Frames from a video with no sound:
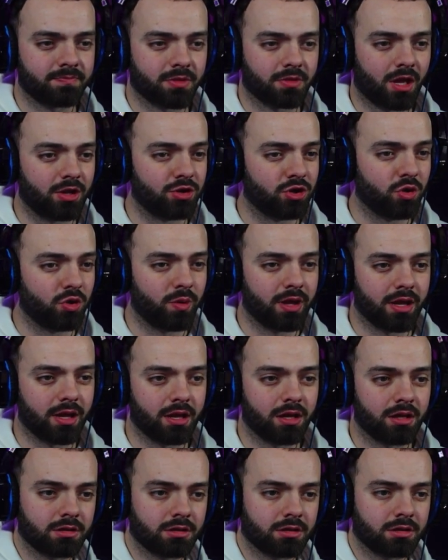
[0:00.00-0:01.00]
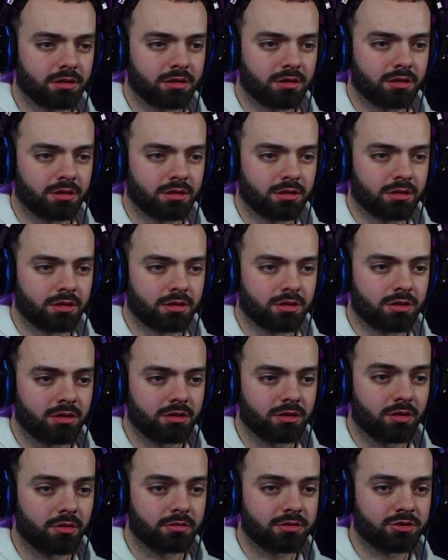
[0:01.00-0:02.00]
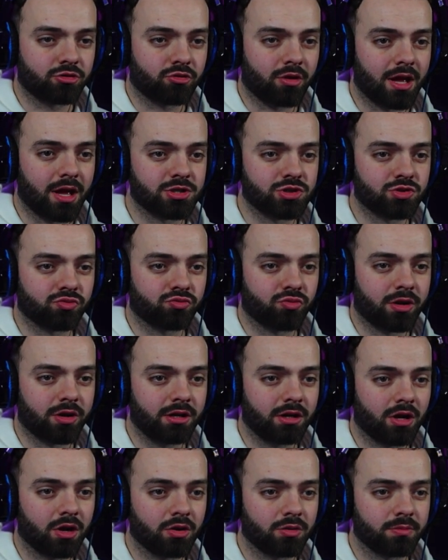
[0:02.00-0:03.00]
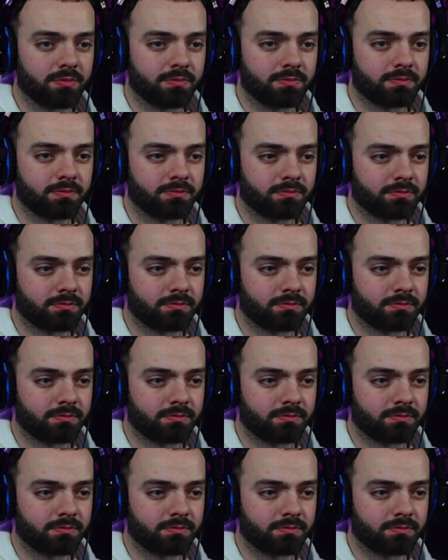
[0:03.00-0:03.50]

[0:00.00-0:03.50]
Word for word: I knew it. Gran Torino.